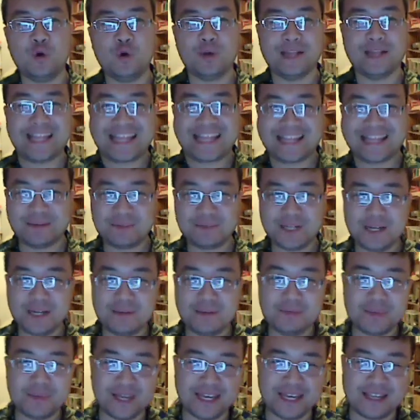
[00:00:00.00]
and
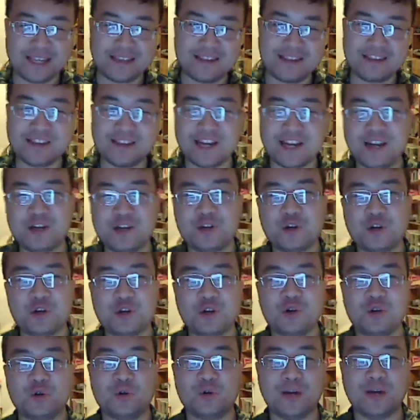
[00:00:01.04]
sometimes I stutter
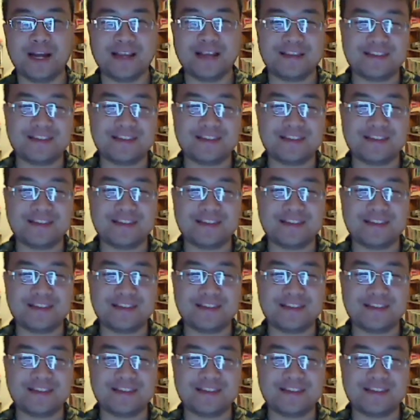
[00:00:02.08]
or I